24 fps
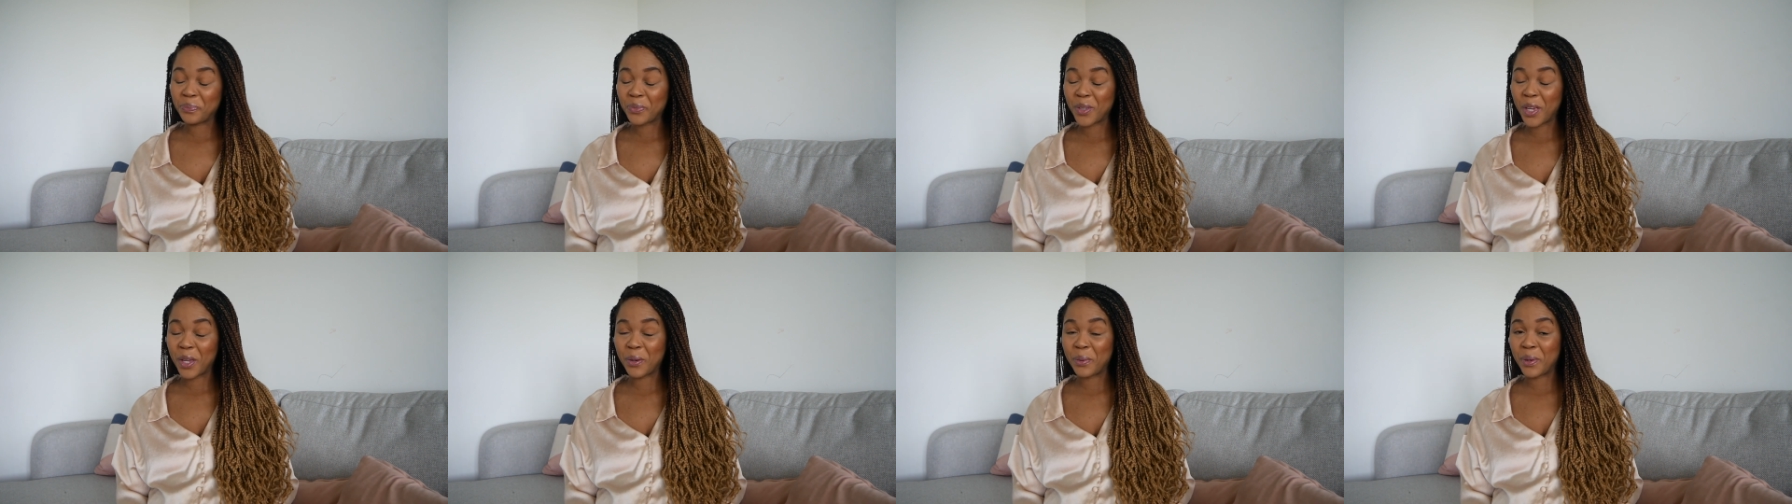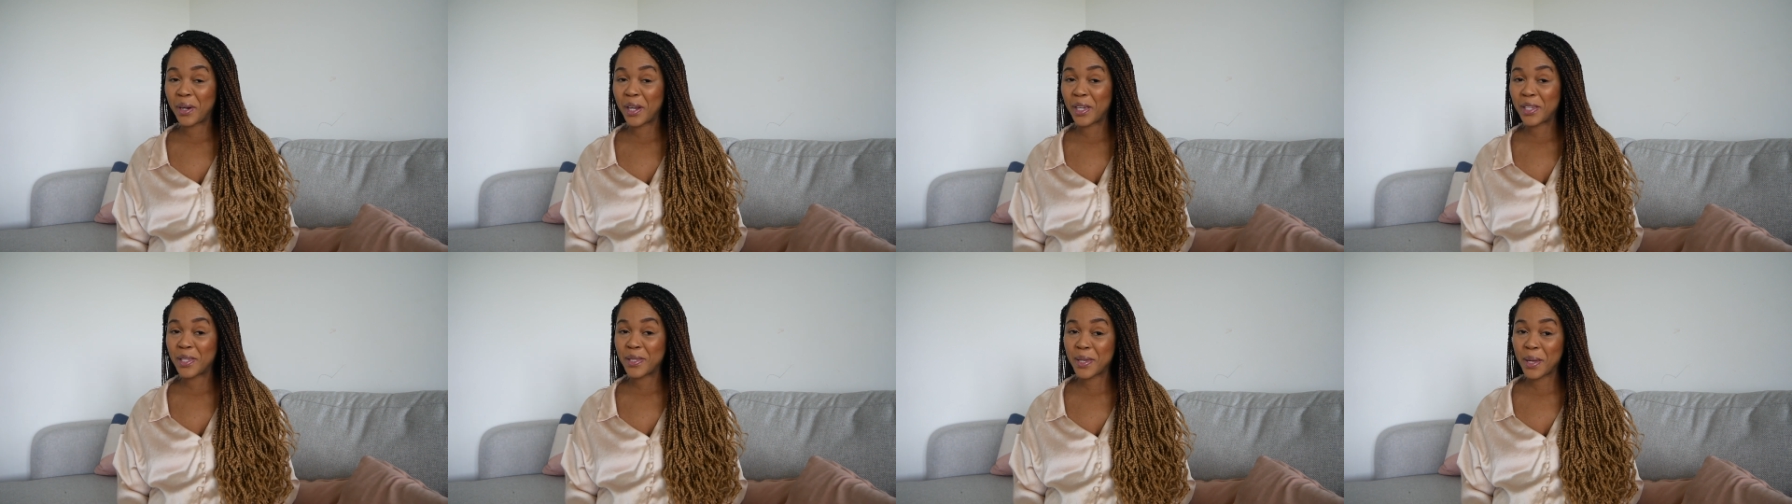And
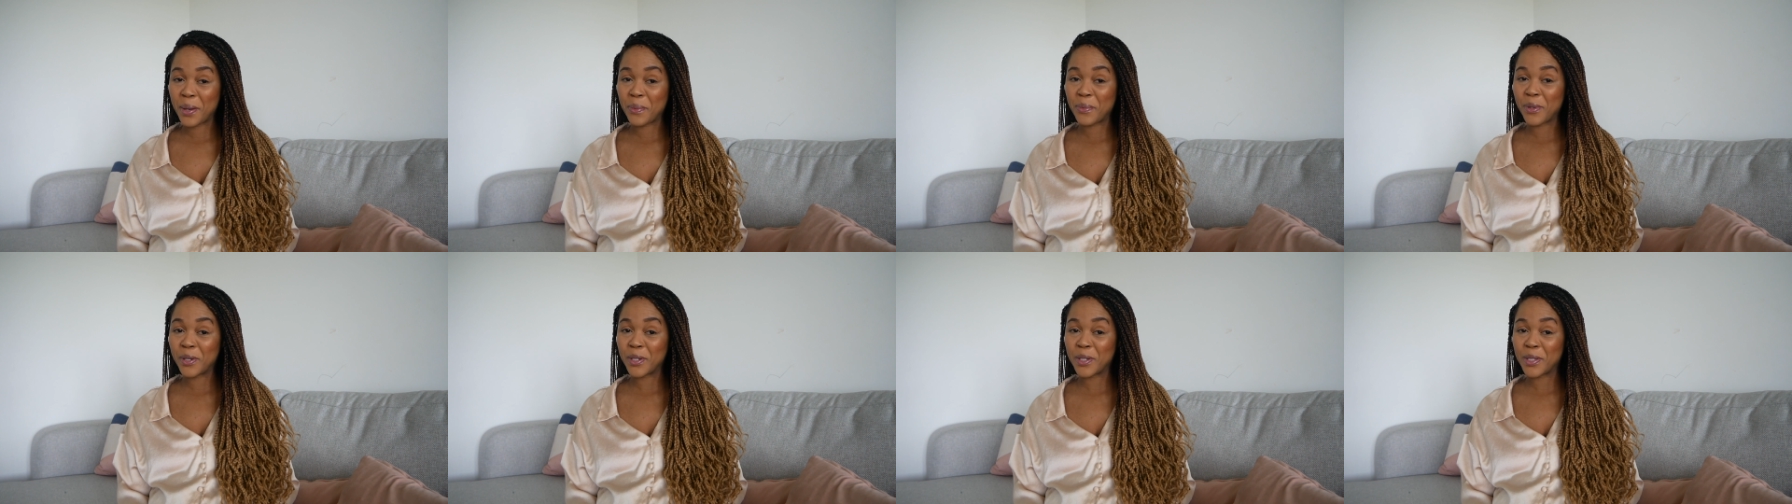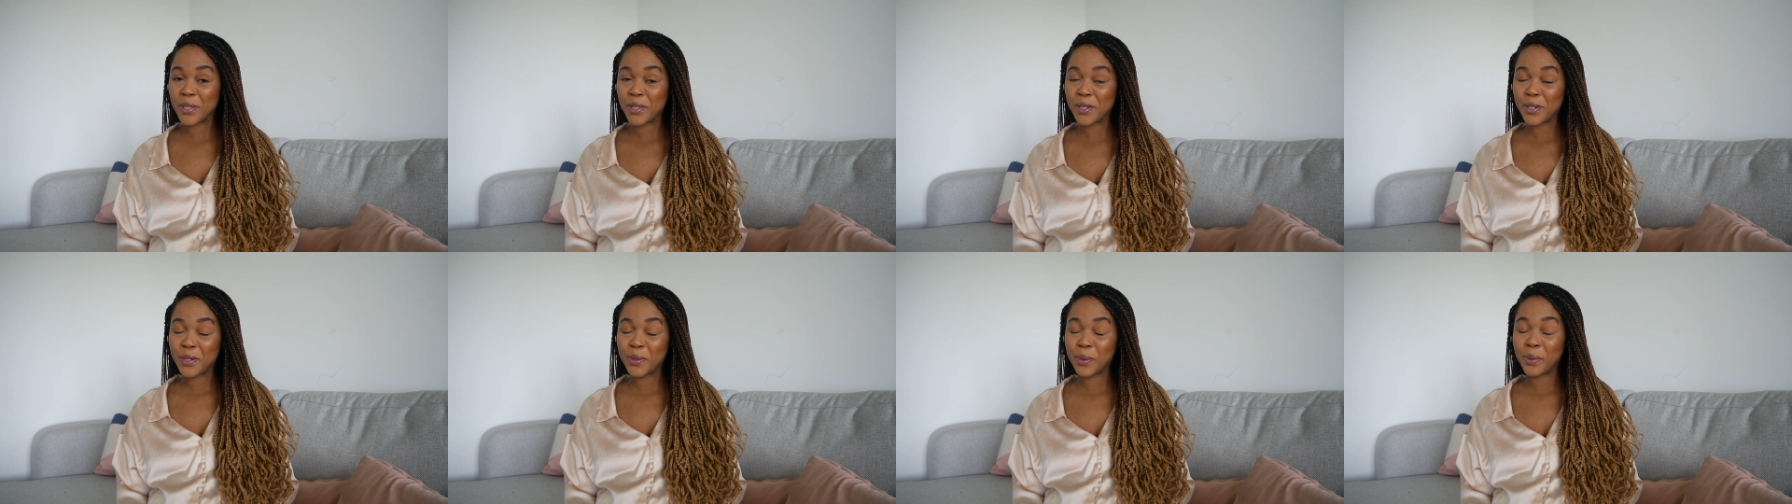when I say I went
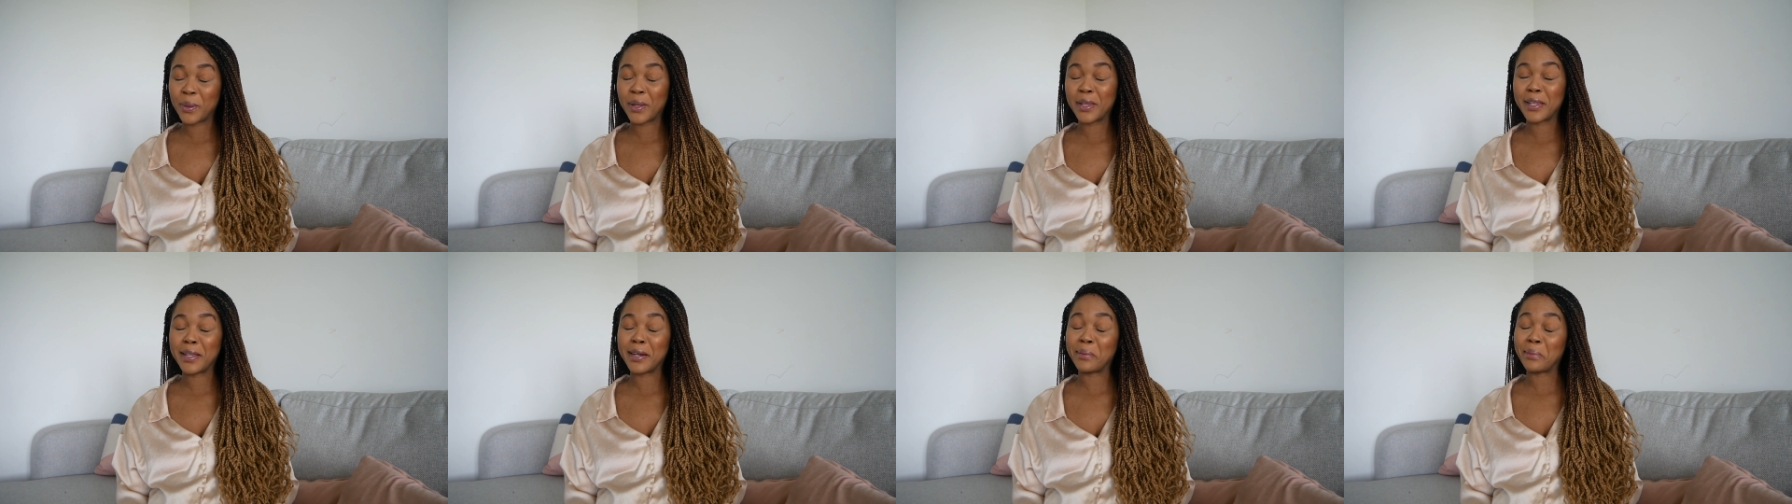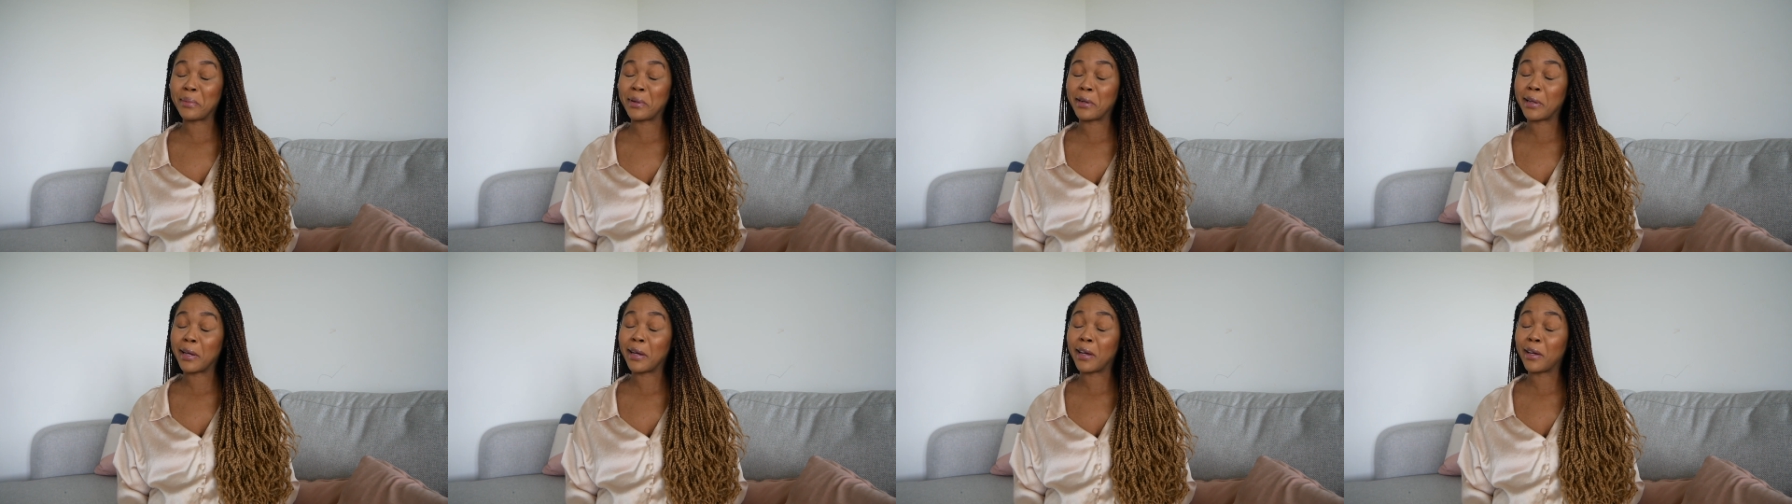to the toilet, I
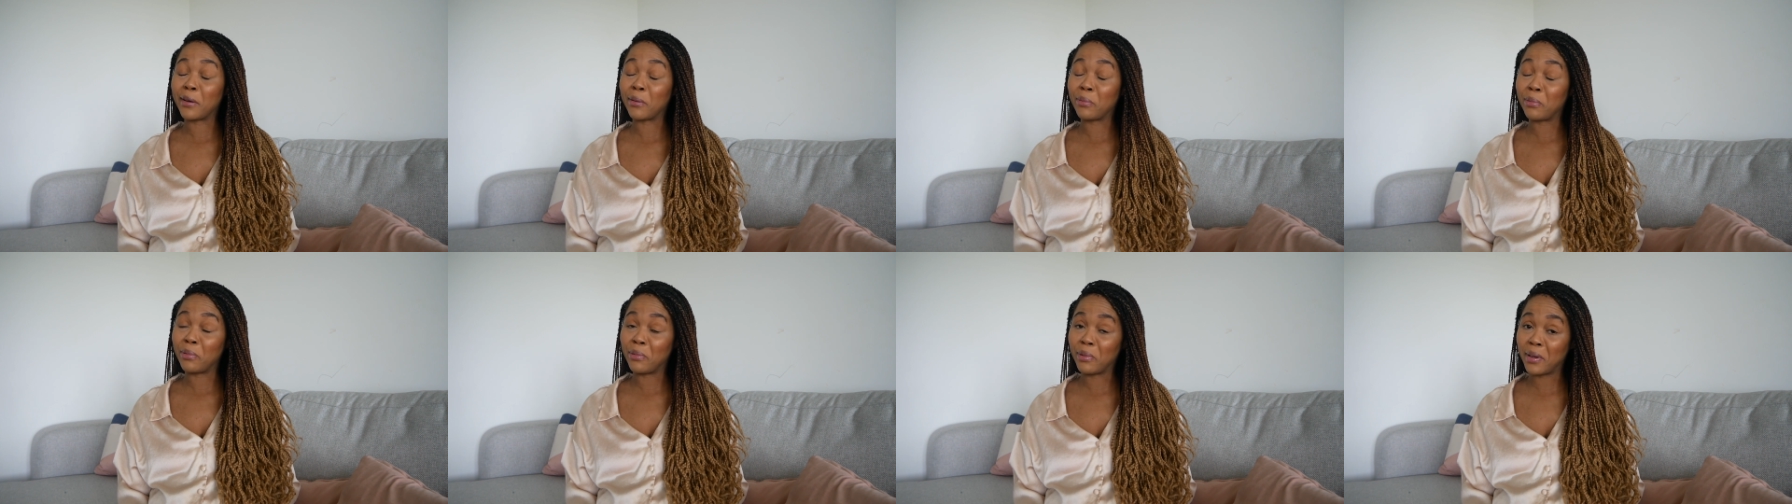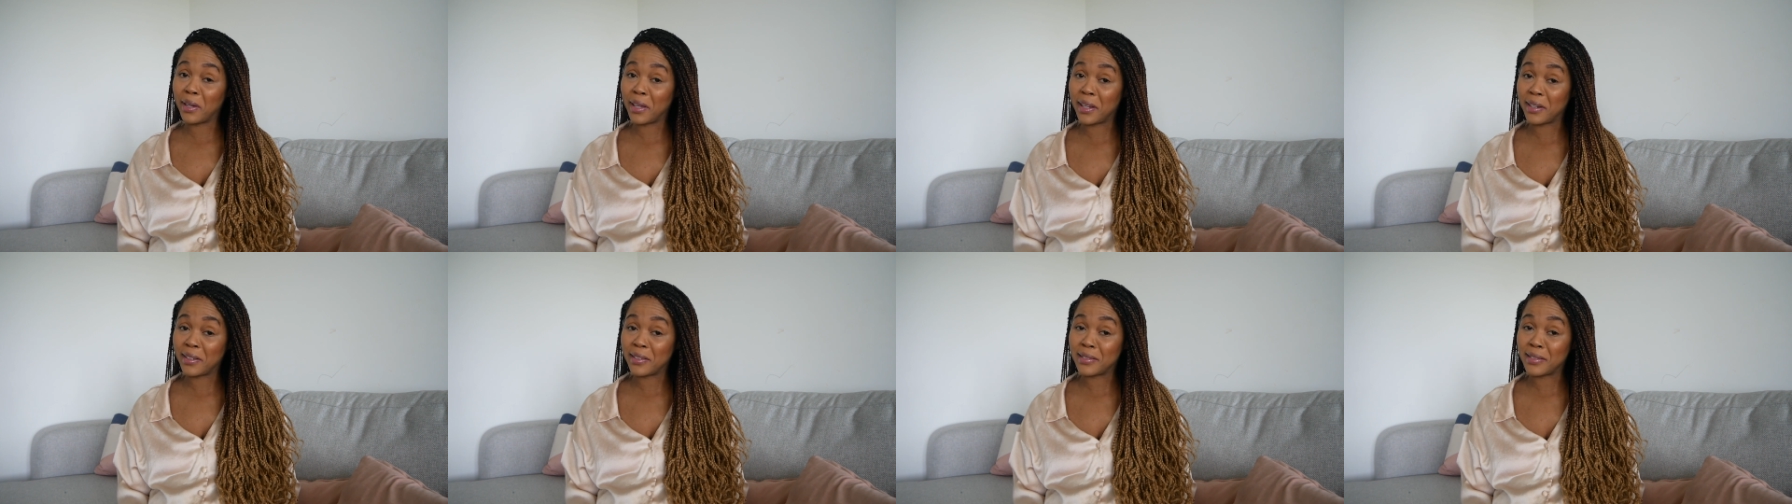mean I
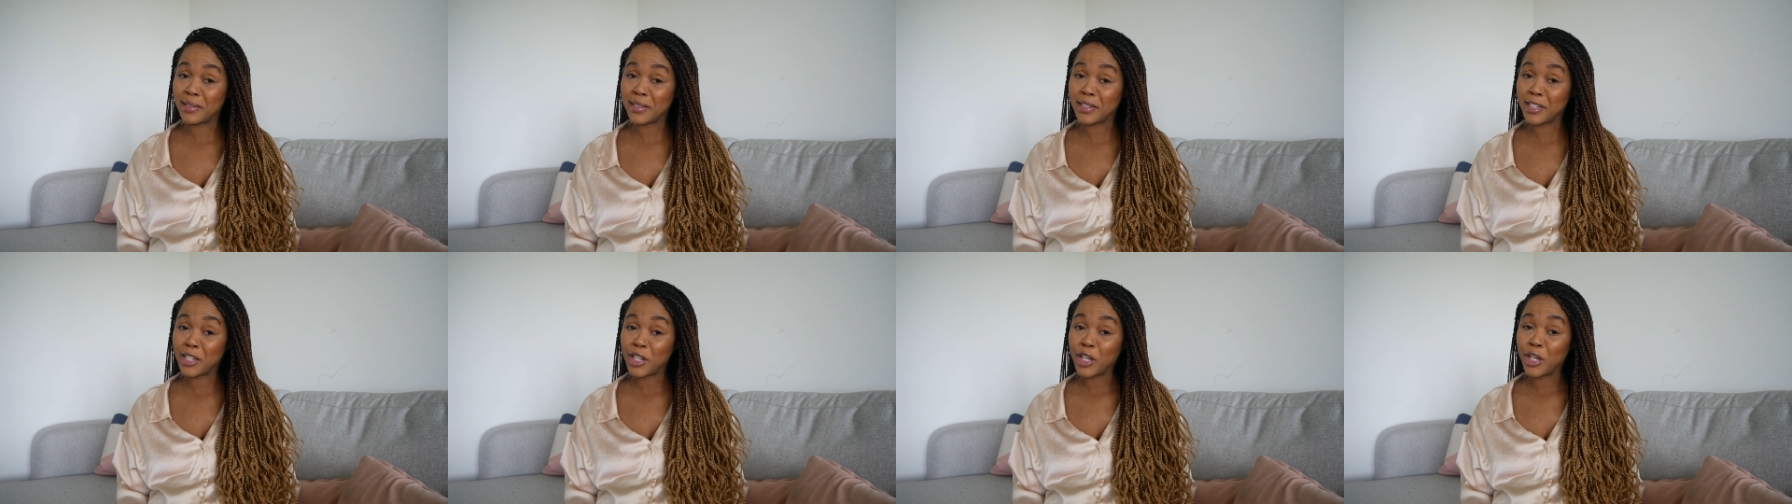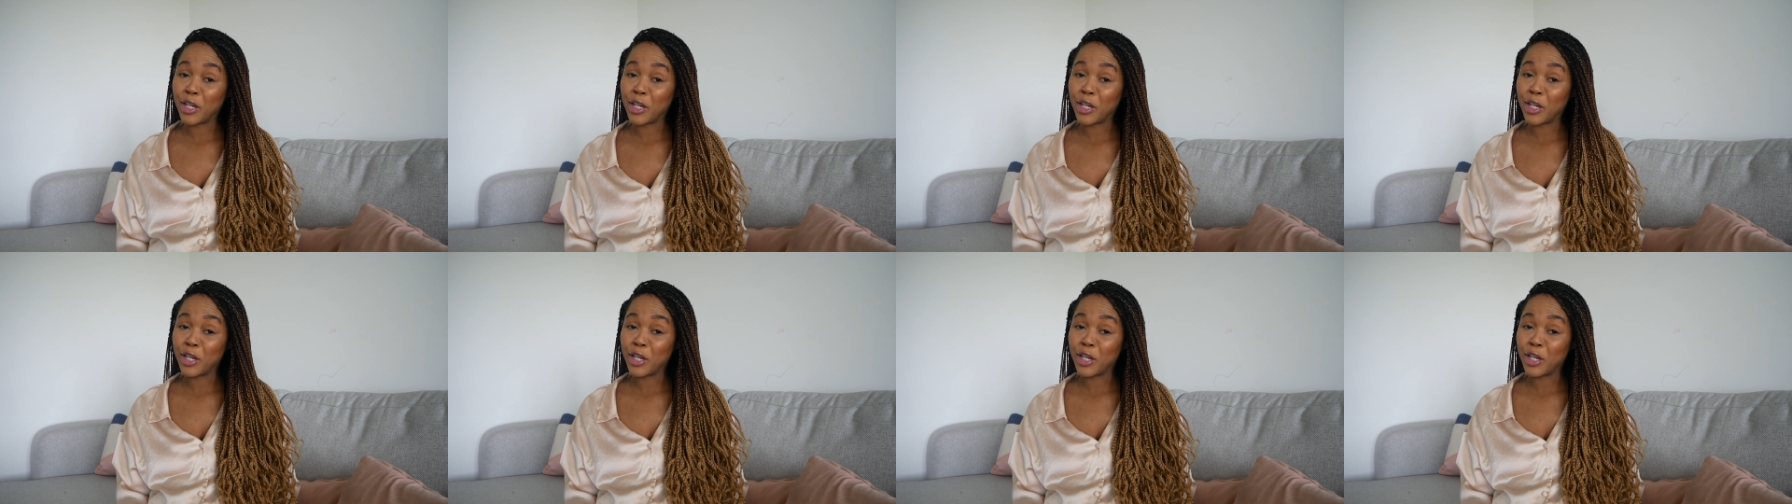went